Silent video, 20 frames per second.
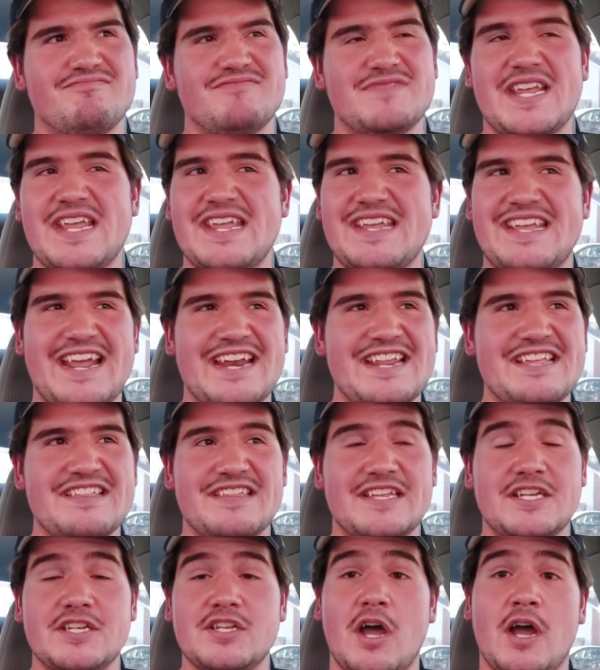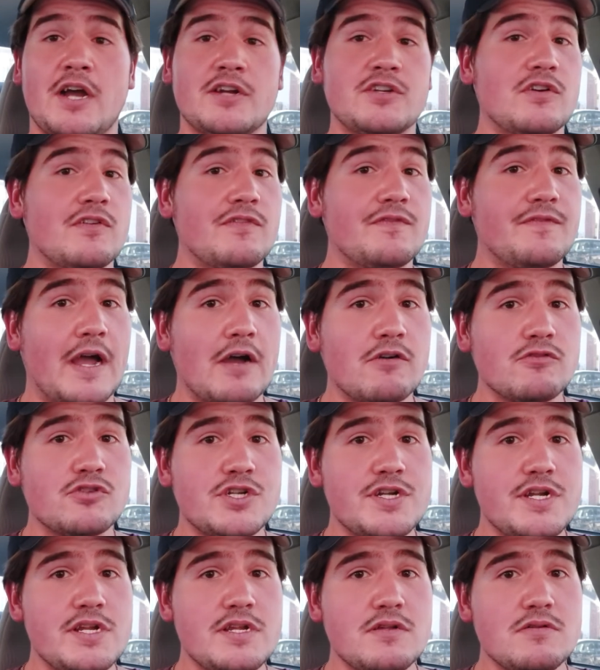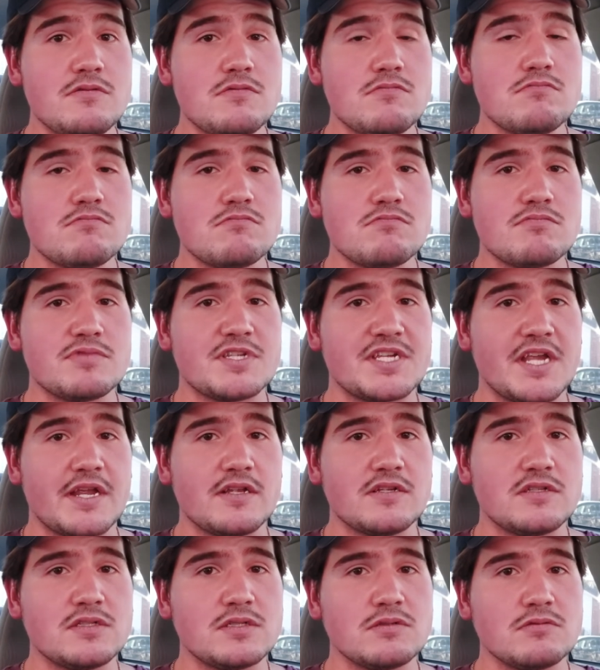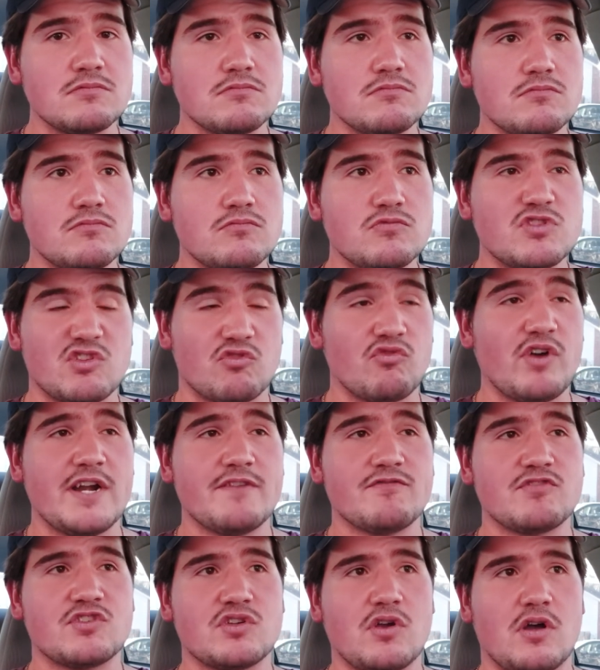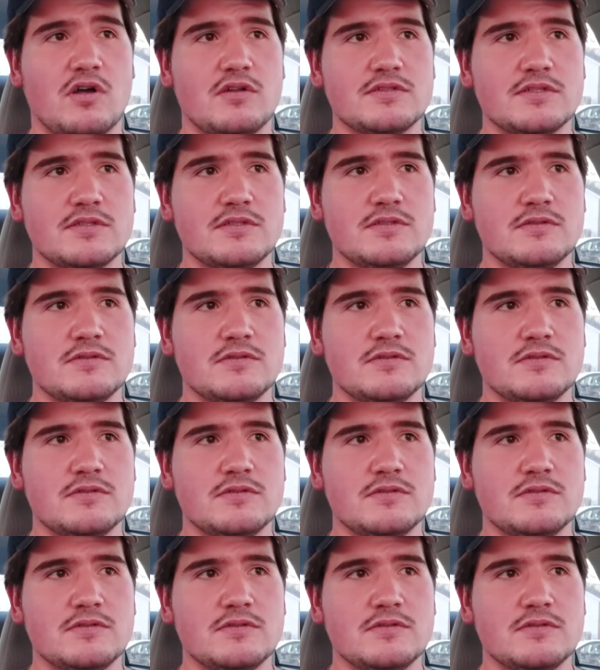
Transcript: take anything Dr. Fauci says with a grain of salt.